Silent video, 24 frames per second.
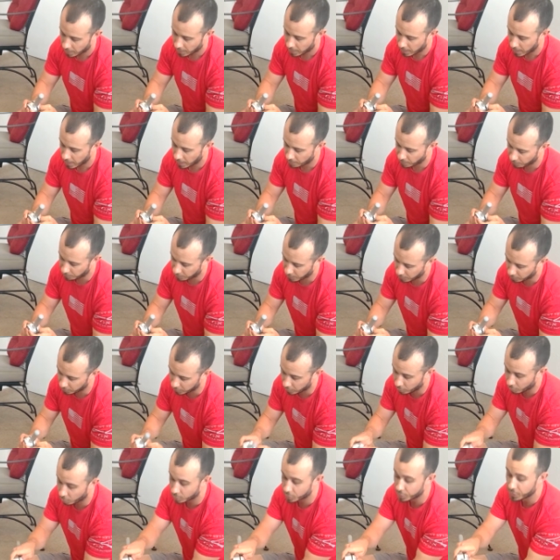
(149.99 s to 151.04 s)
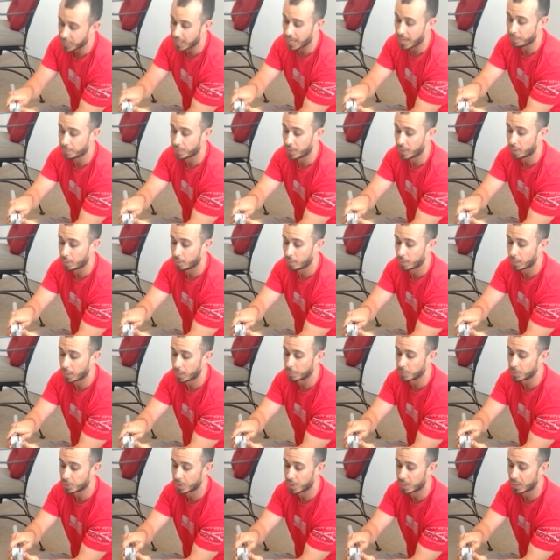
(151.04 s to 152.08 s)
I have a fairly large gap there. And
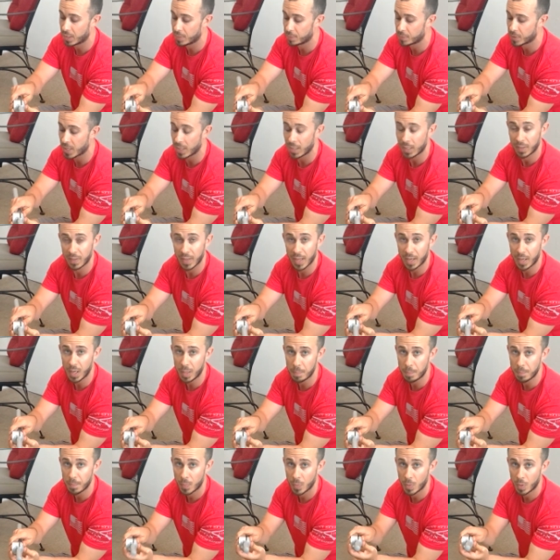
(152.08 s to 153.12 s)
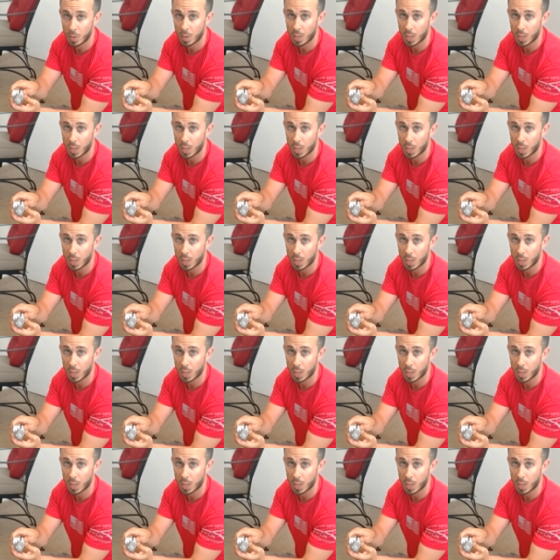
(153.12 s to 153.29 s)
I'm just going to keep tightening that up,